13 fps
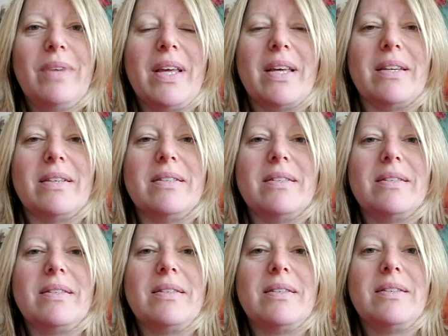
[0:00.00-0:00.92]

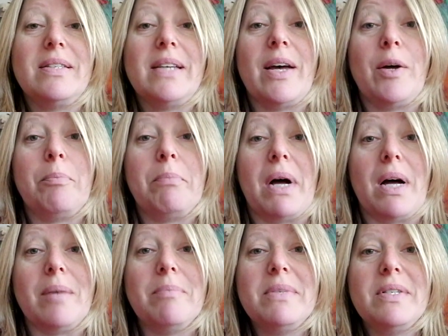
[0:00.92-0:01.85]
is to help
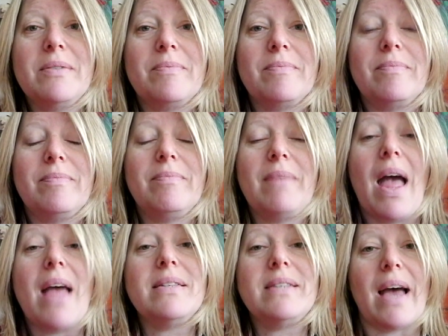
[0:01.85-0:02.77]
moms
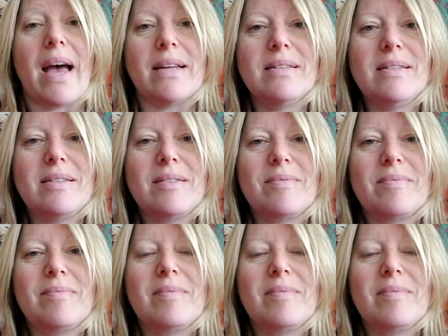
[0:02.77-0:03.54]
and dads